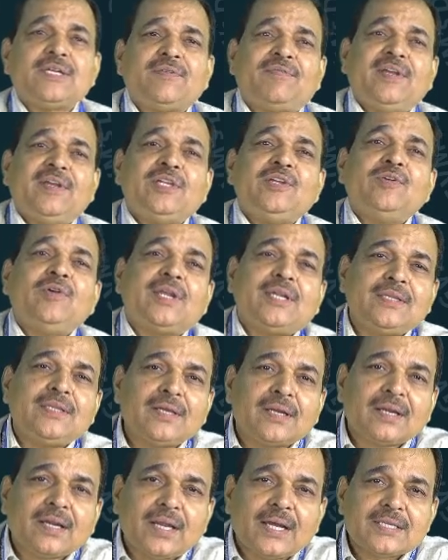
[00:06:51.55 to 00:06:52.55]
when you are in the
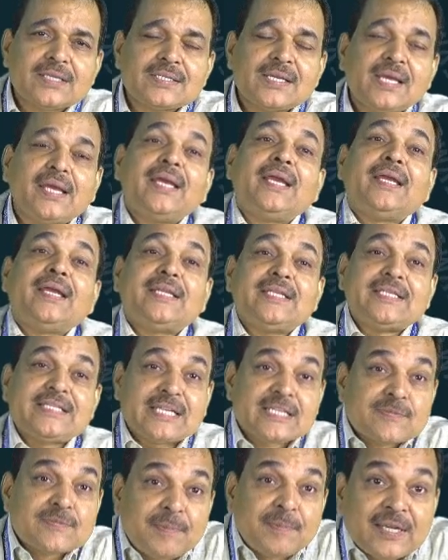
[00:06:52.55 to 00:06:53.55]
class, it is
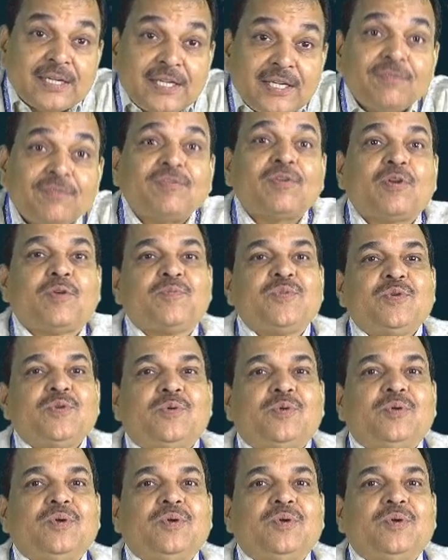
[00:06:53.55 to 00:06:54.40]
expected from you